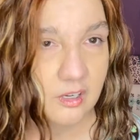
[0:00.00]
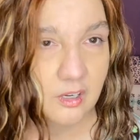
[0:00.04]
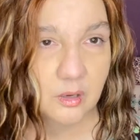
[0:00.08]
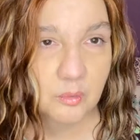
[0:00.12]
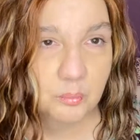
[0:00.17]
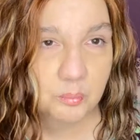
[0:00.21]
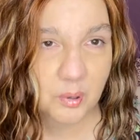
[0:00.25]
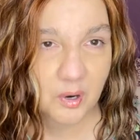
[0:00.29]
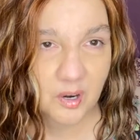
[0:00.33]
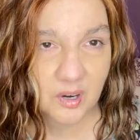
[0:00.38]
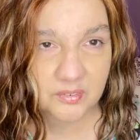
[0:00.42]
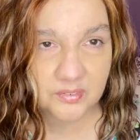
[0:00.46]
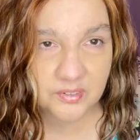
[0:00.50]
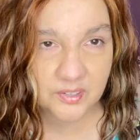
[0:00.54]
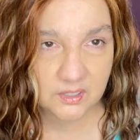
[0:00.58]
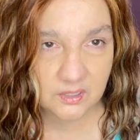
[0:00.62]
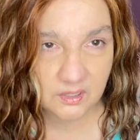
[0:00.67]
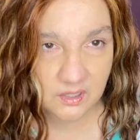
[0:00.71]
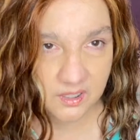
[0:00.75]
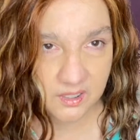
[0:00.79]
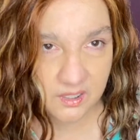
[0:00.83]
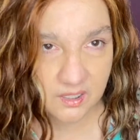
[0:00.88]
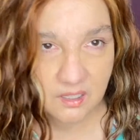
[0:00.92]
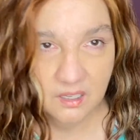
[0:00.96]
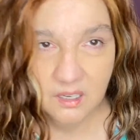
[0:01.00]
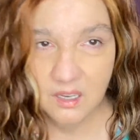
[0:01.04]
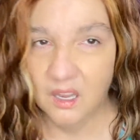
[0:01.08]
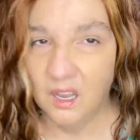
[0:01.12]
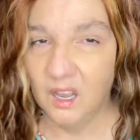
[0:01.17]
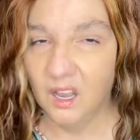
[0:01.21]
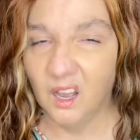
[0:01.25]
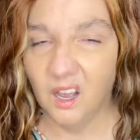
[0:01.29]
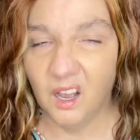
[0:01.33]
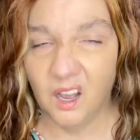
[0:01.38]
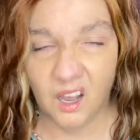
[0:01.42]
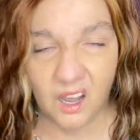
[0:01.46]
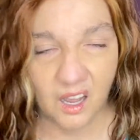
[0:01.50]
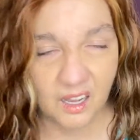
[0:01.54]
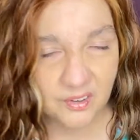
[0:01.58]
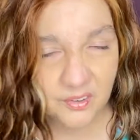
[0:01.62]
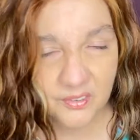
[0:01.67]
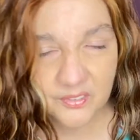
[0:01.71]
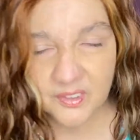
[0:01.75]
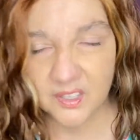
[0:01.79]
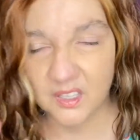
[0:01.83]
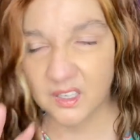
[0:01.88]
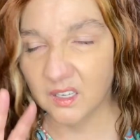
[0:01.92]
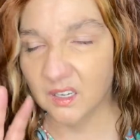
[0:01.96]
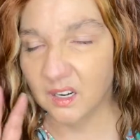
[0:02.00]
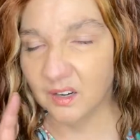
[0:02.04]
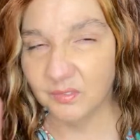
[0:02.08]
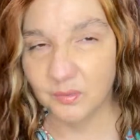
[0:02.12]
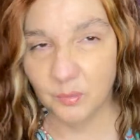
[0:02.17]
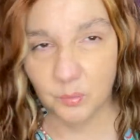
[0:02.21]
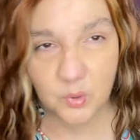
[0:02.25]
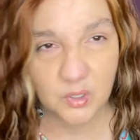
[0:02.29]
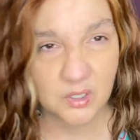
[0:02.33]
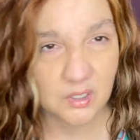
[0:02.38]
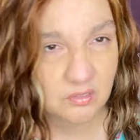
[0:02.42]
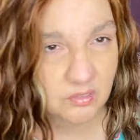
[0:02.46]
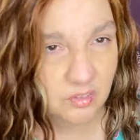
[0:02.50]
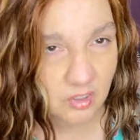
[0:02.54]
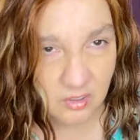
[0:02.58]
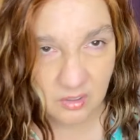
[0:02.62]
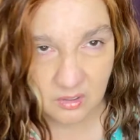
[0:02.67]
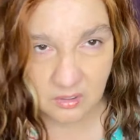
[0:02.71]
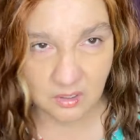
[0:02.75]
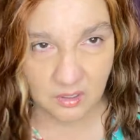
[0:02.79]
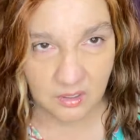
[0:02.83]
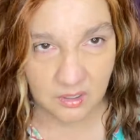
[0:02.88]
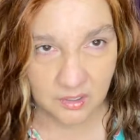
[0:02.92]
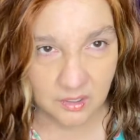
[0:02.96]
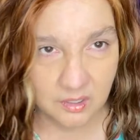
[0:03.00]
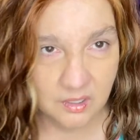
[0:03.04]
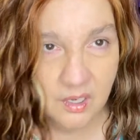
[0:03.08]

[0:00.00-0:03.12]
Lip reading: perfectly, I don't think it ever would have looked good,